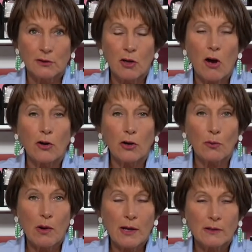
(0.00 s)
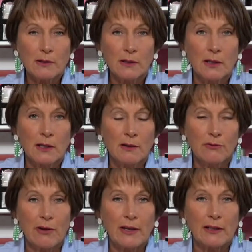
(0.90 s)
Longer ones,
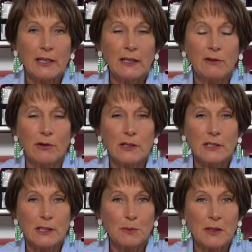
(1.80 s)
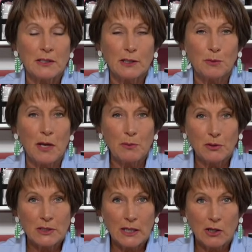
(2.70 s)
Faline or the six by six
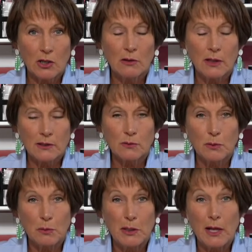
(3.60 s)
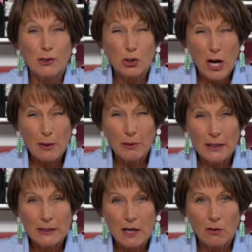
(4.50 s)
paper taker, that's would be like
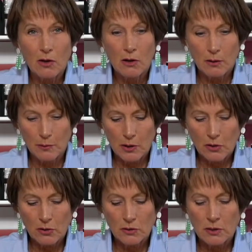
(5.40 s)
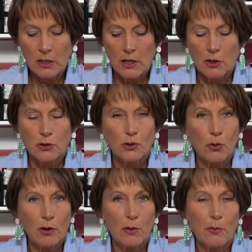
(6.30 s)
tri-blend alcohol markers.
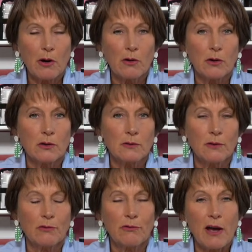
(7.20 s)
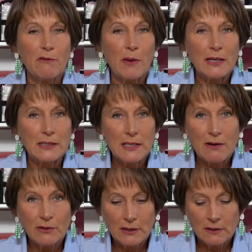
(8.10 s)
Shorter markers, the five by
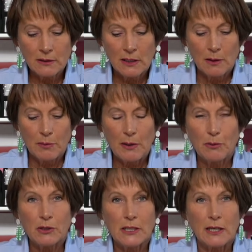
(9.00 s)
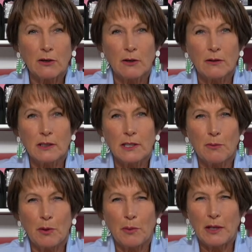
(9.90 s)
seven paper taker, the
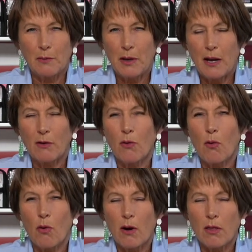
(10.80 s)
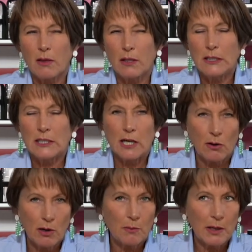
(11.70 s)
Deborah Buddy bag, or the
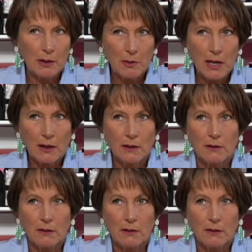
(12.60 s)
Terry Buddy bag.